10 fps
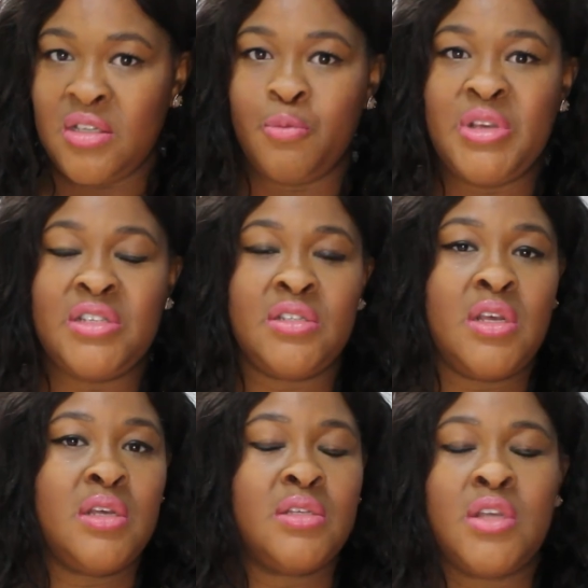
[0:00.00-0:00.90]
the
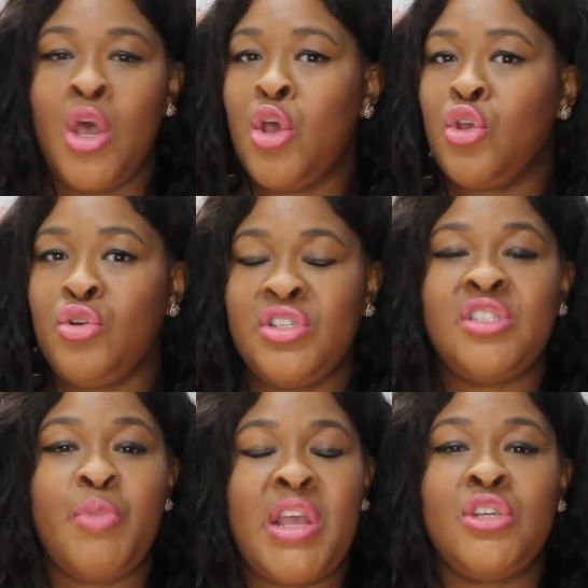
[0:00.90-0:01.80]
business. You're
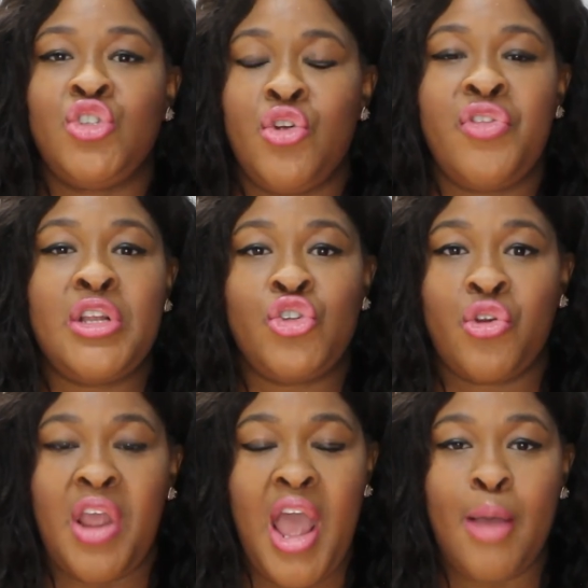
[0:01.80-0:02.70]
just making sure that you're
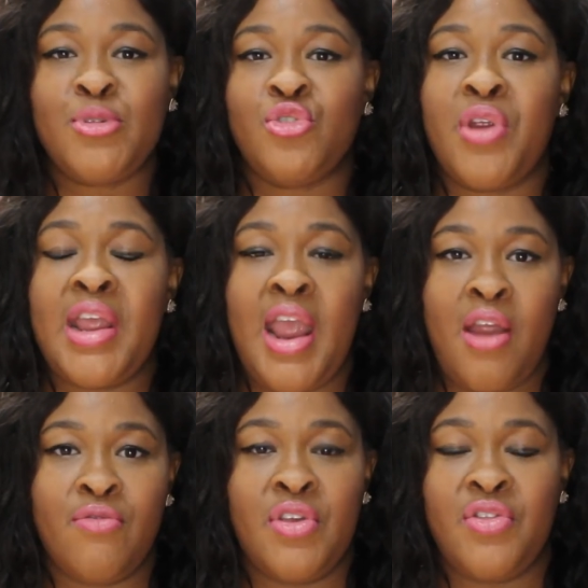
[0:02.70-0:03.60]
capturing
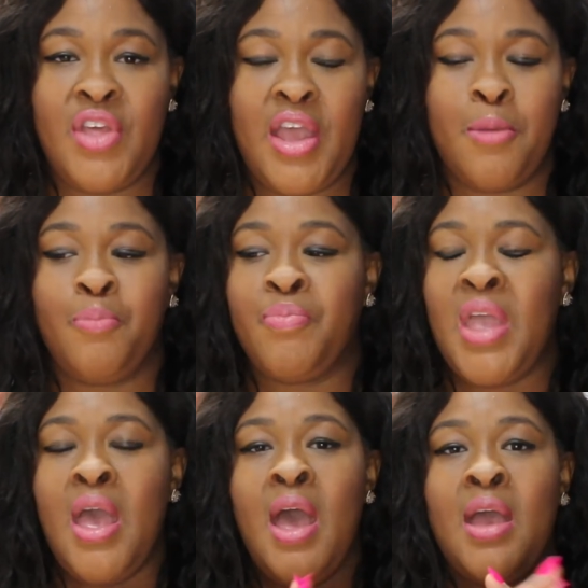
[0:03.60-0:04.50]
everything.
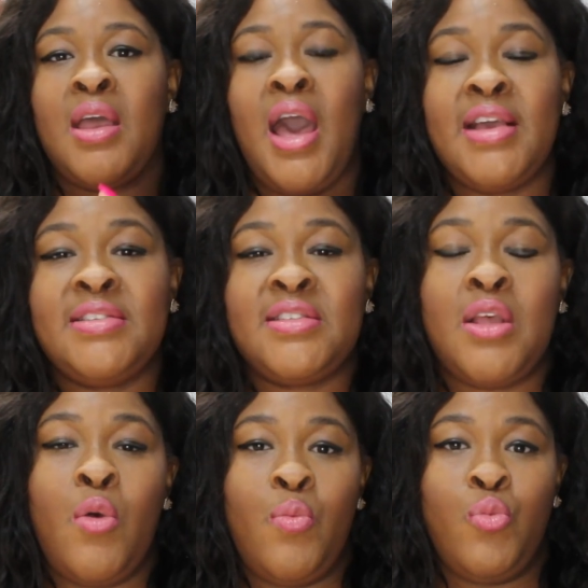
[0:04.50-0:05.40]
Guys,
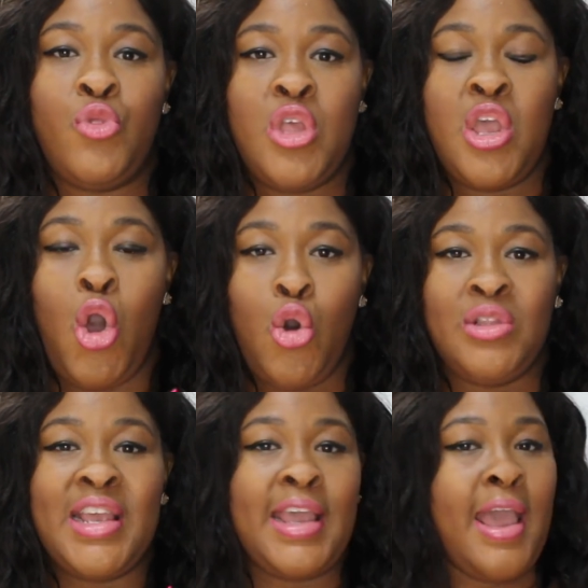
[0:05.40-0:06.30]
the
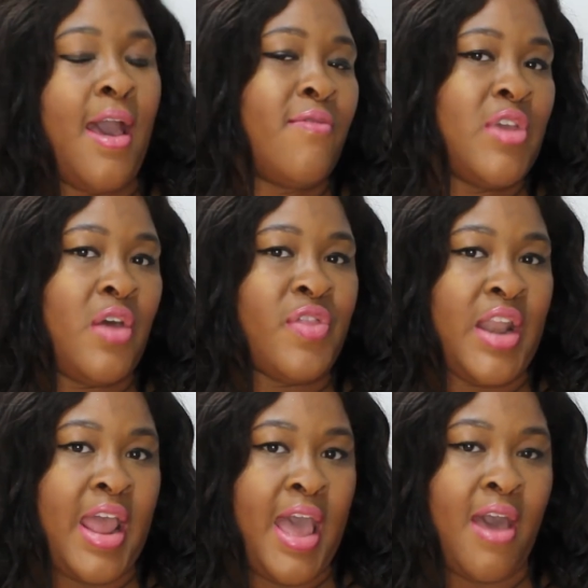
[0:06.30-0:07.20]
only caveat that I
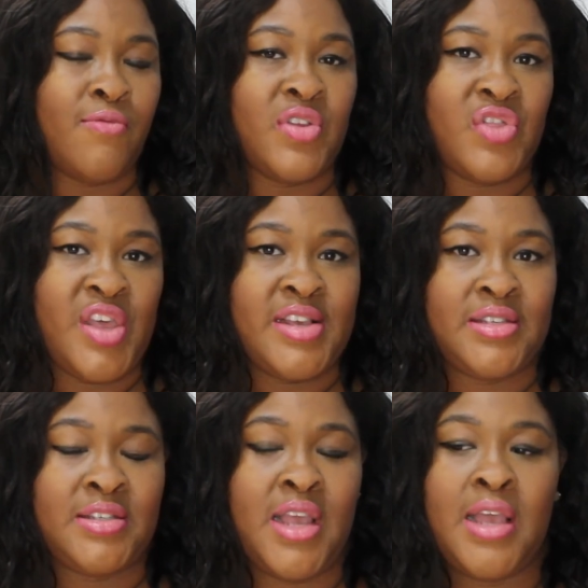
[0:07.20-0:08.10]
have with
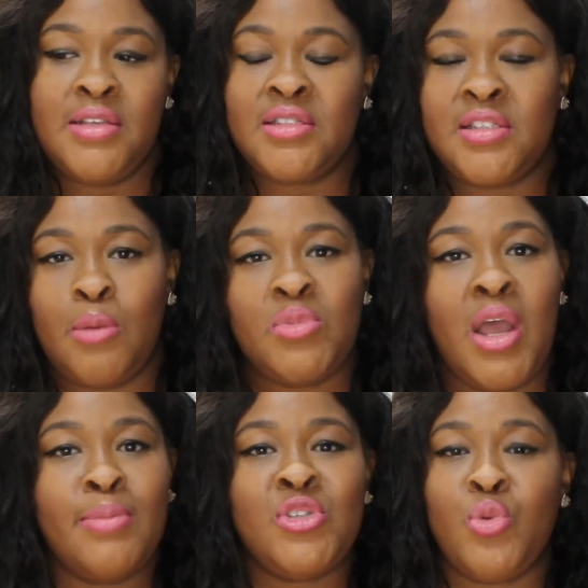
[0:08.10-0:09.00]
this is
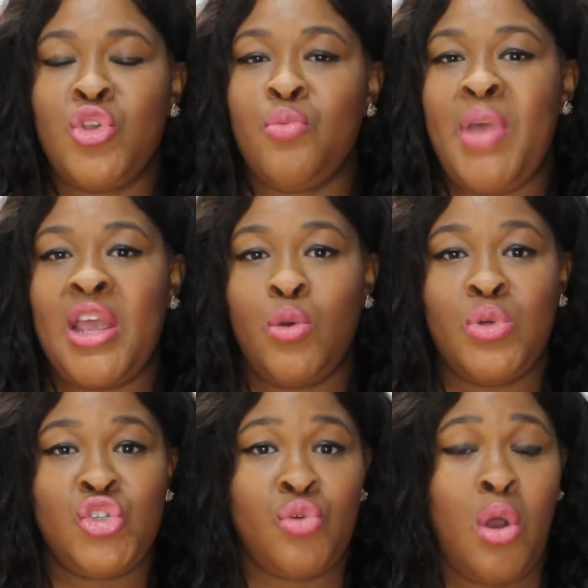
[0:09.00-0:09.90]
sometimes when you make a
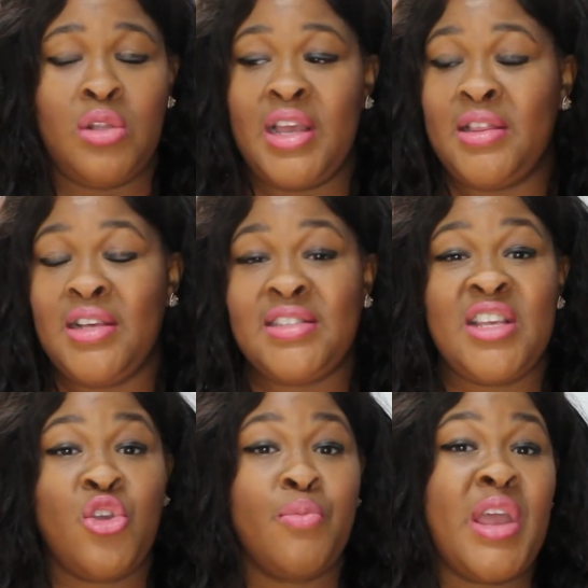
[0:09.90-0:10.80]
withdrawal, like let's say
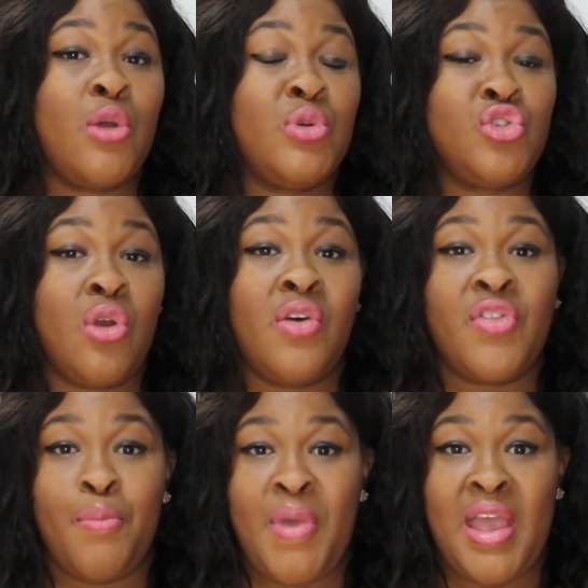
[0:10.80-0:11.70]
you make a withdrawal at
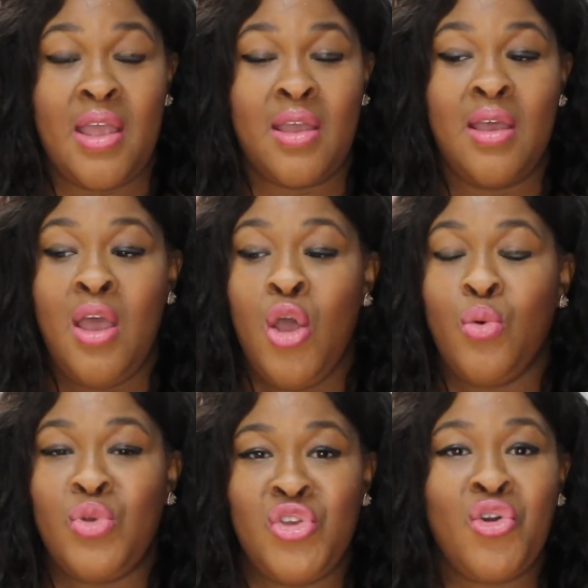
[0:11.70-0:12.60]
the bank,
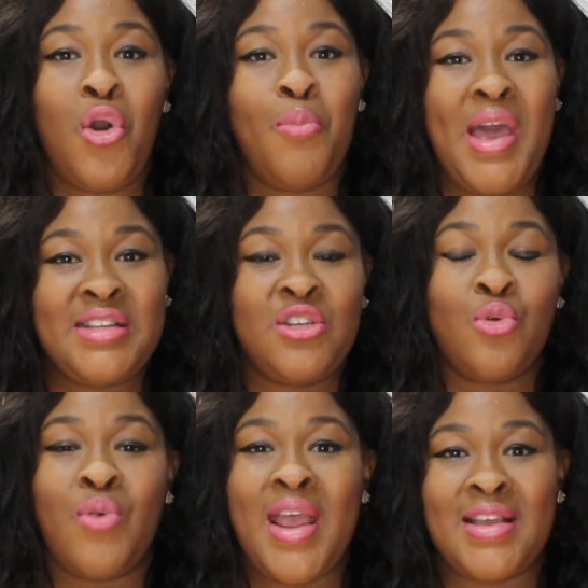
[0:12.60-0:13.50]
when you go back to
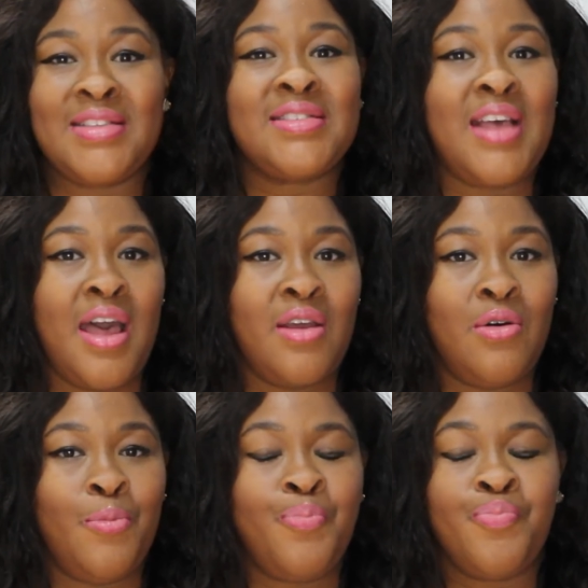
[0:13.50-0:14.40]
reconcile,